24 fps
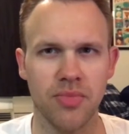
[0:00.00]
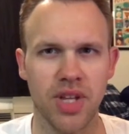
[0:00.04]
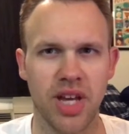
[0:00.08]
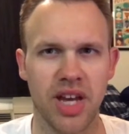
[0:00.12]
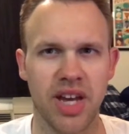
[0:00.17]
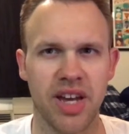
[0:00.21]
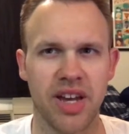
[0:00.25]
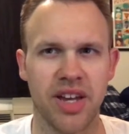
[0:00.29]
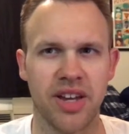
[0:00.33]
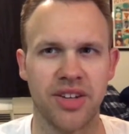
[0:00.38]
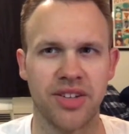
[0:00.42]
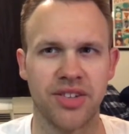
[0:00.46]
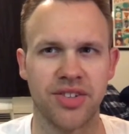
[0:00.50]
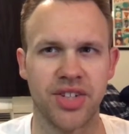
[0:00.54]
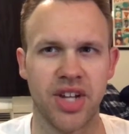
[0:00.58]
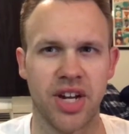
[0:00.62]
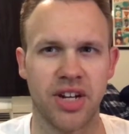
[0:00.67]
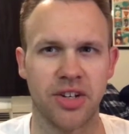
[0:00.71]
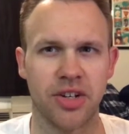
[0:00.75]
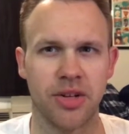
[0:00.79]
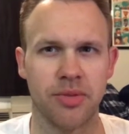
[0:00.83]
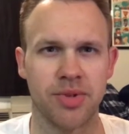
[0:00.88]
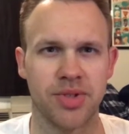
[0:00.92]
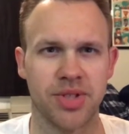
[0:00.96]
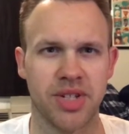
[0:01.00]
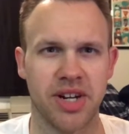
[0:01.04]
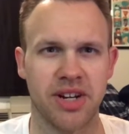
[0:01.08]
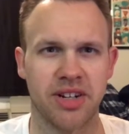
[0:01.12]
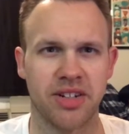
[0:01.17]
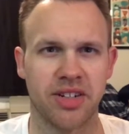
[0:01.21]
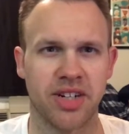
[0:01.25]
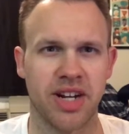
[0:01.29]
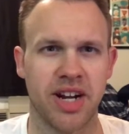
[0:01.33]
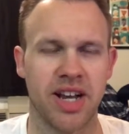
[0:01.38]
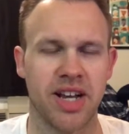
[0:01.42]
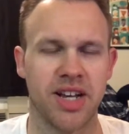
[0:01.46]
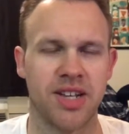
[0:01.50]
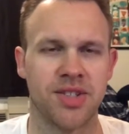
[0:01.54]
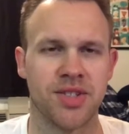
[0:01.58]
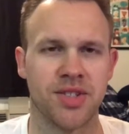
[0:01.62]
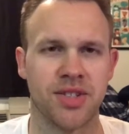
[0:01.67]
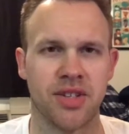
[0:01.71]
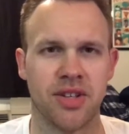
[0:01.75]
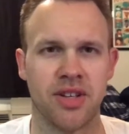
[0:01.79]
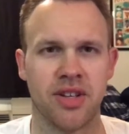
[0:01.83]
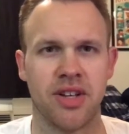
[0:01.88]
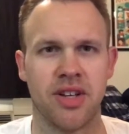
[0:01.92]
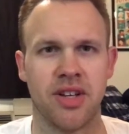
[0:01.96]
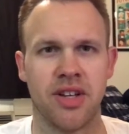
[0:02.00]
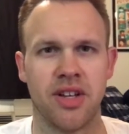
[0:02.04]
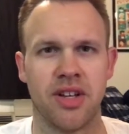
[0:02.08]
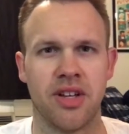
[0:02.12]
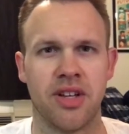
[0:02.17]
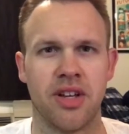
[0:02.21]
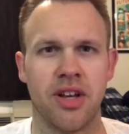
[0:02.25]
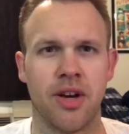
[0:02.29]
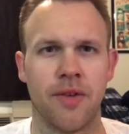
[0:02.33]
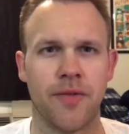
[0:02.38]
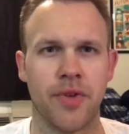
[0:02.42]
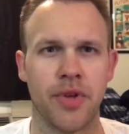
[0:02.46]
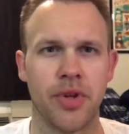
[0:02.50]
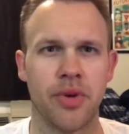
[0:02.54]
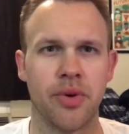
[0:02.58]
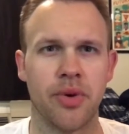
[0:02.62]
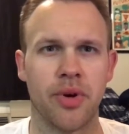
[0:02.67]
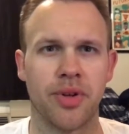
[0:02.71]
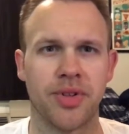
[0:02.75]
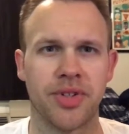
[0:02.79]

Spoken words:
And John Goodman's character kind of has a few